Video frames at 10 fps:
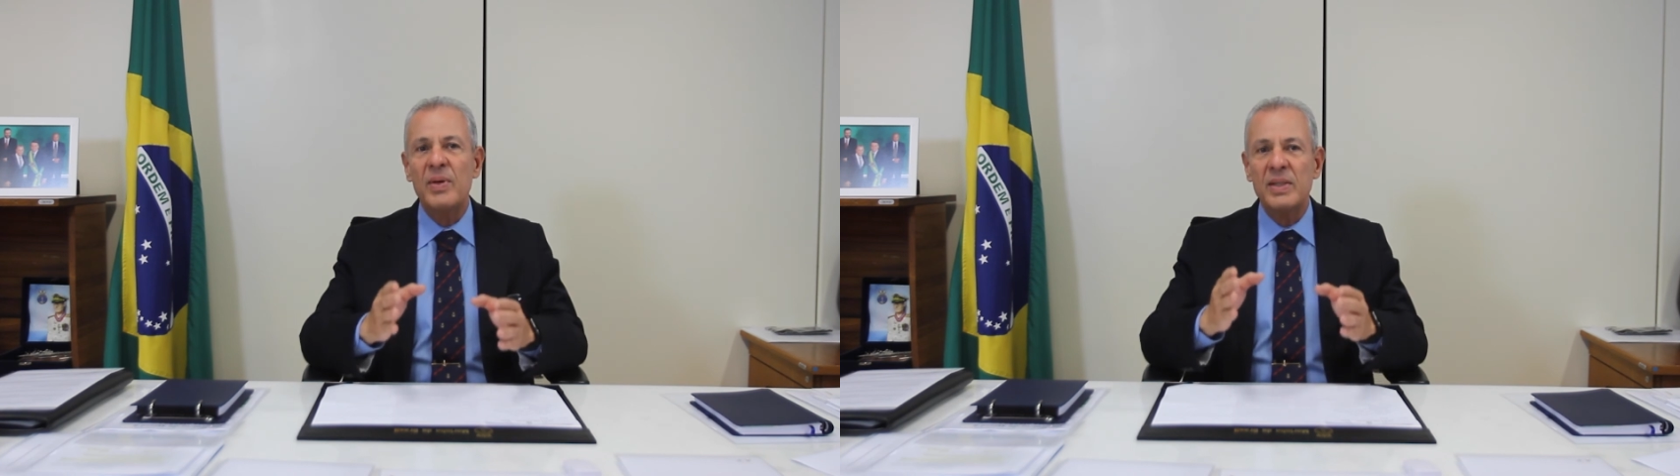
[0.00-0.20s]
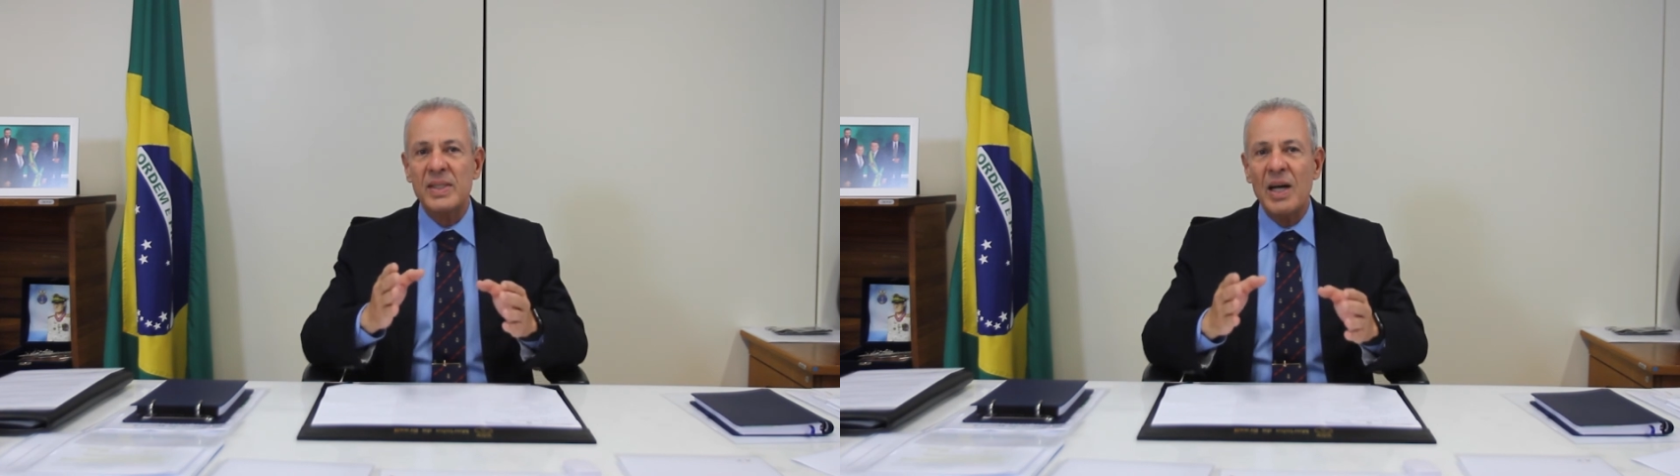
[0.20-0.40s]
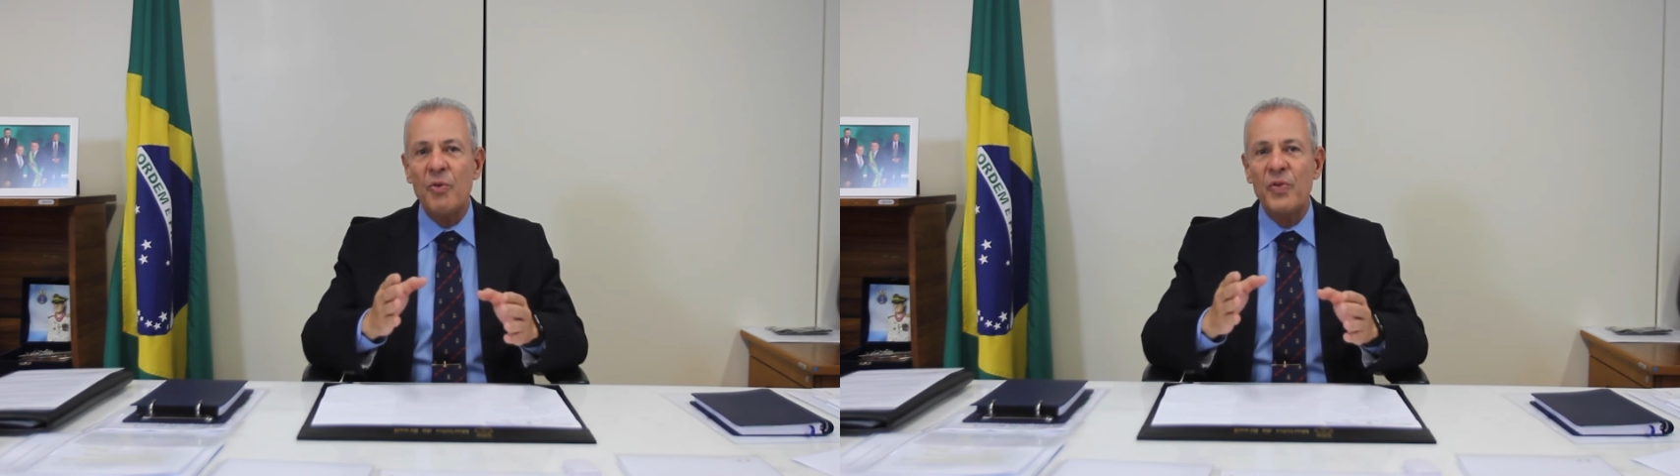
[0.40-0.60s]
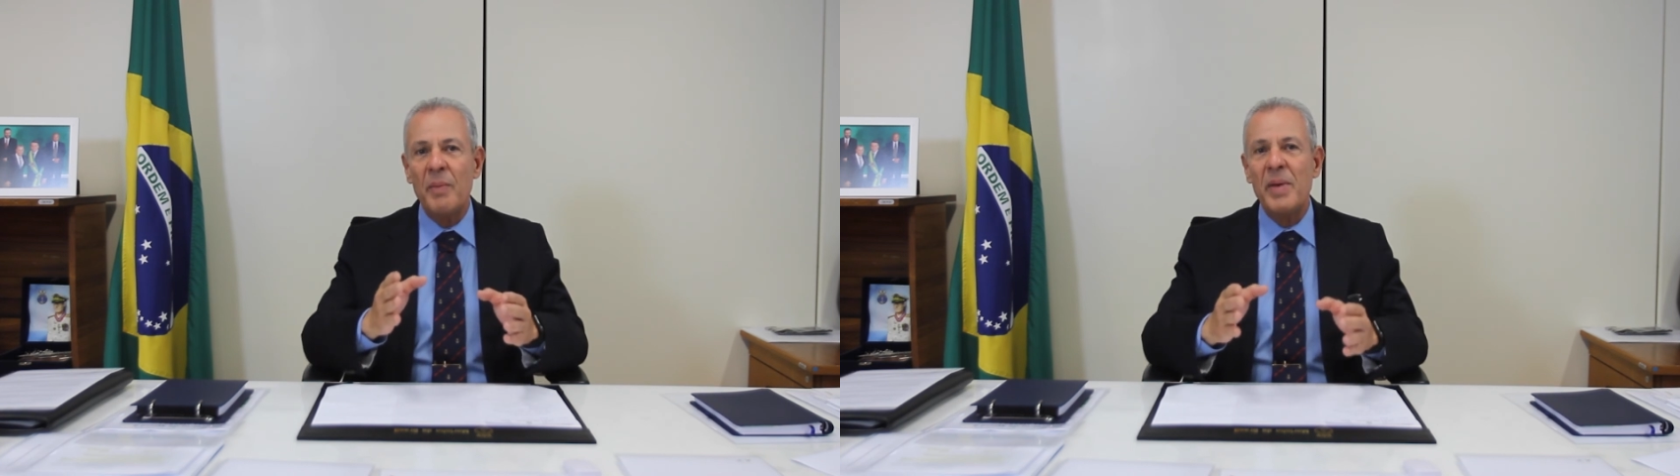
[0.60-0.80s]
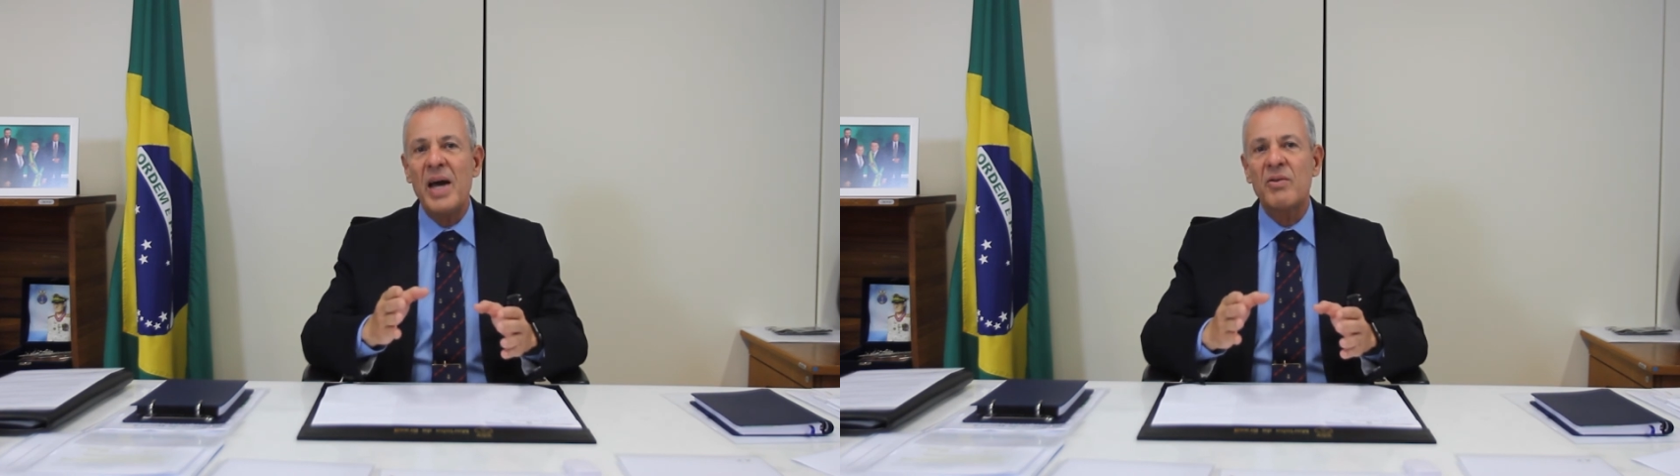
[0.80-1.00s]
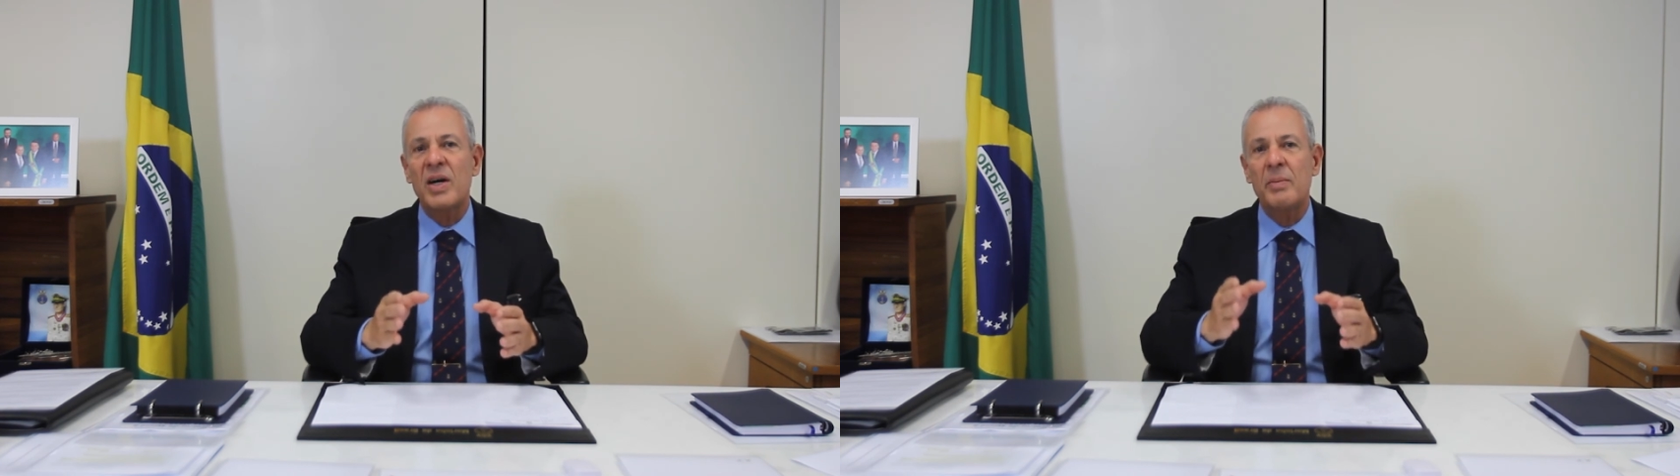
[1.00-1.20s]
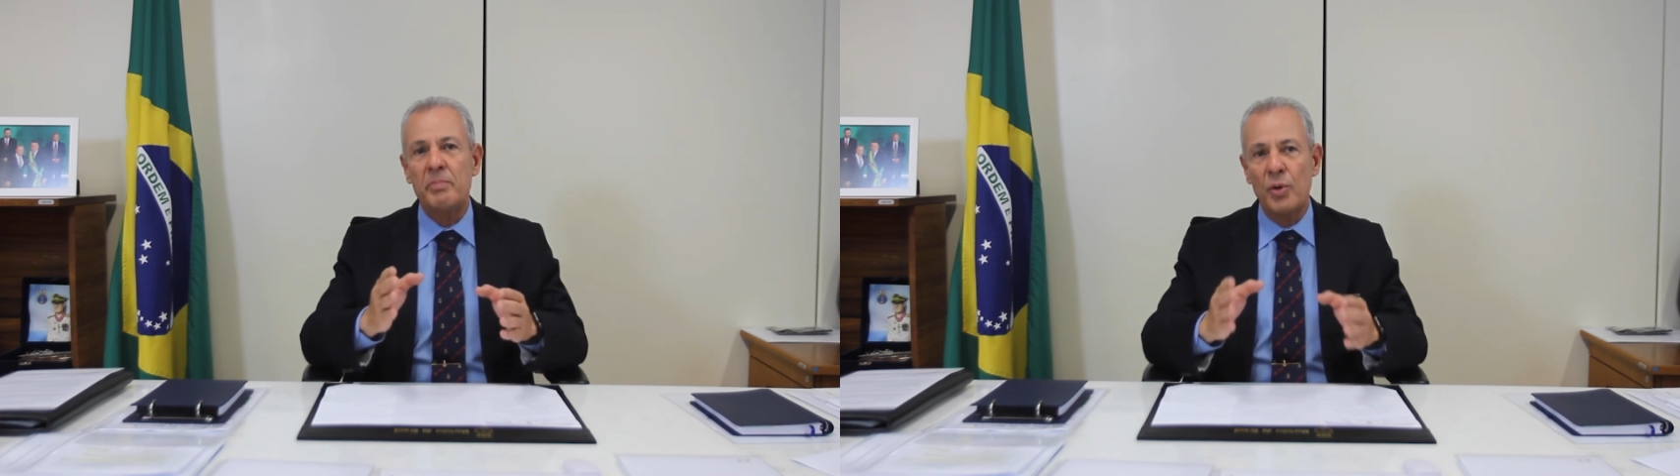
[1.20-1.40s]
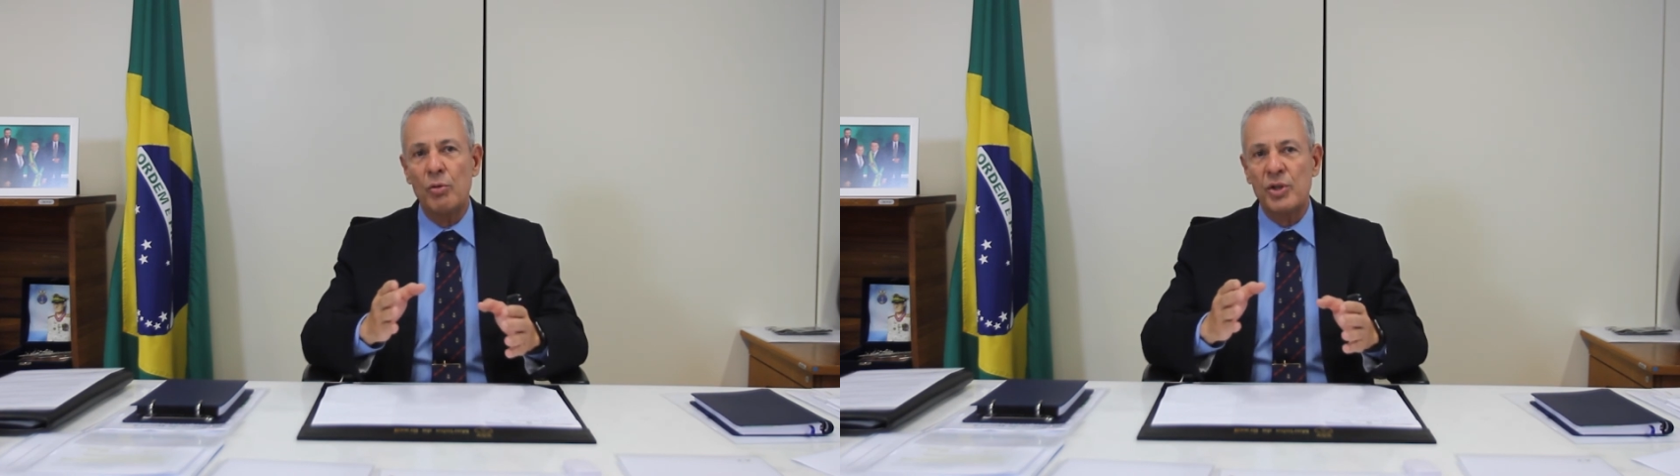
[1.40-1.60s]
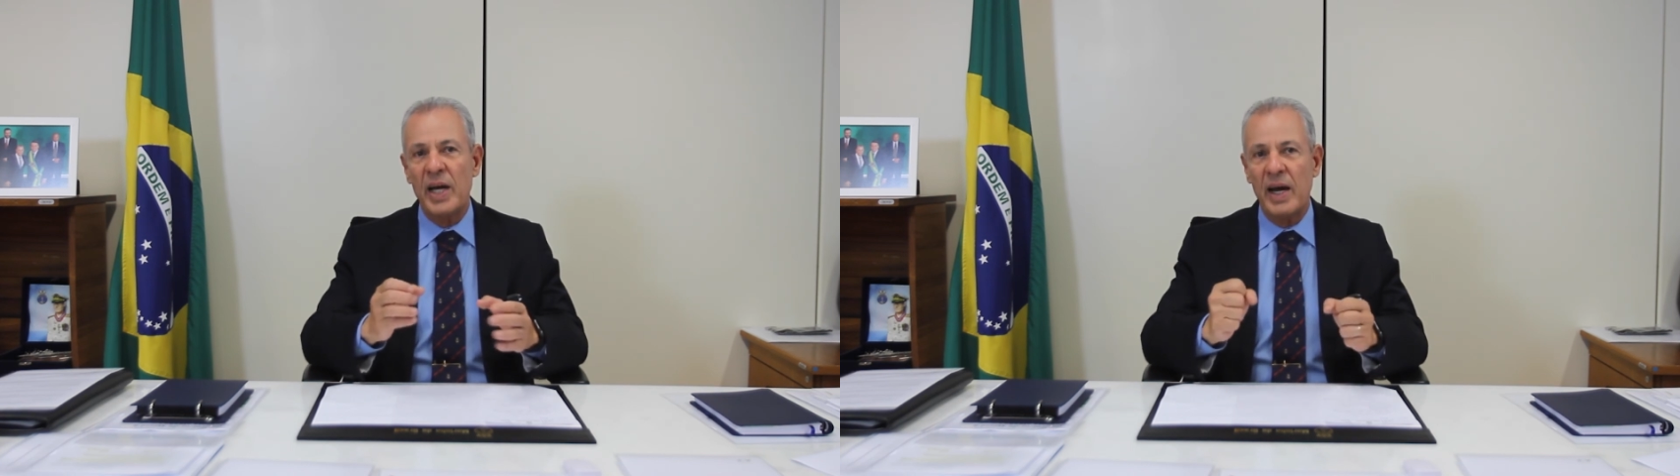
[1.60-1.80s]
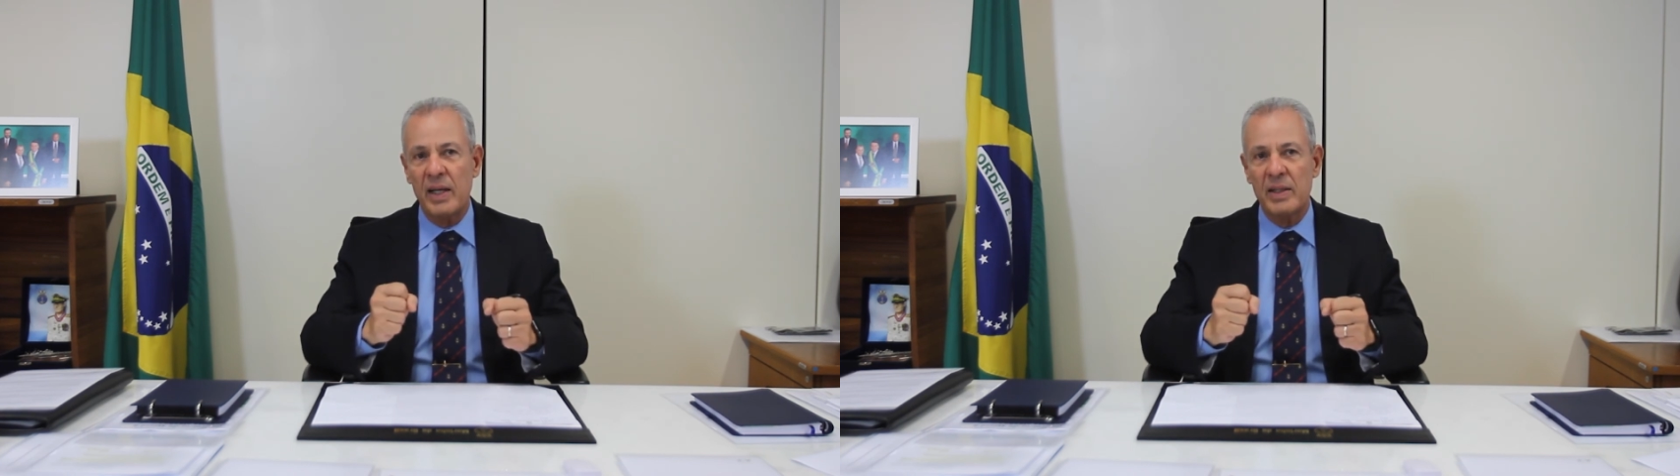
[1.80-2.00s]
South America
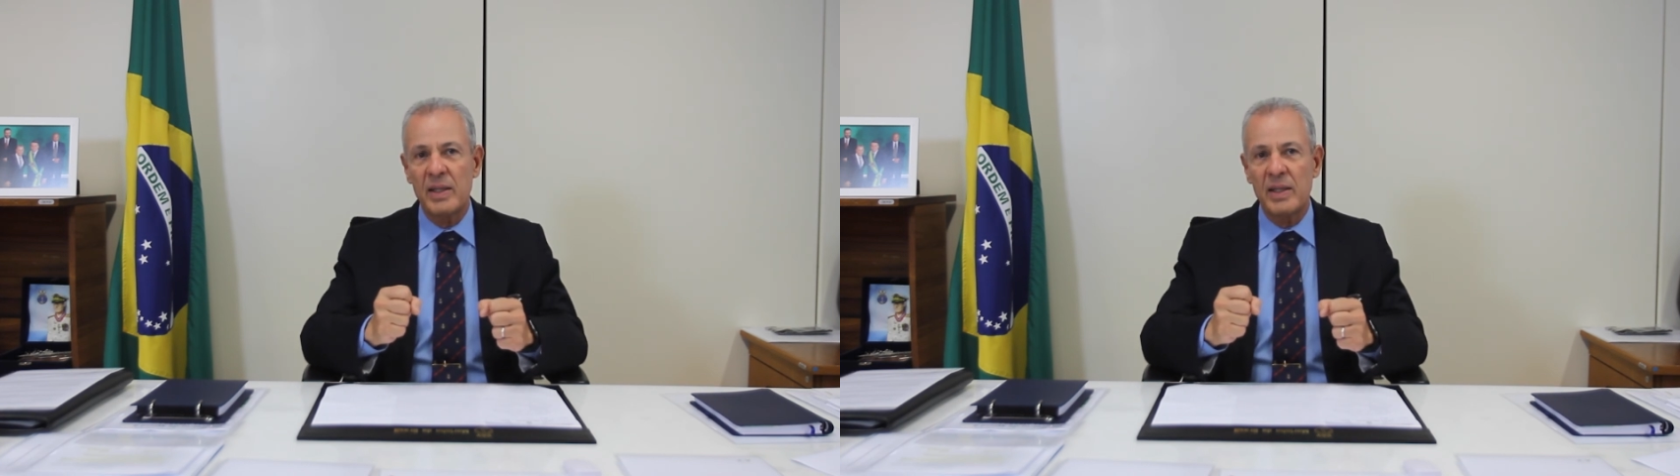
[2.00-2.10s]
project.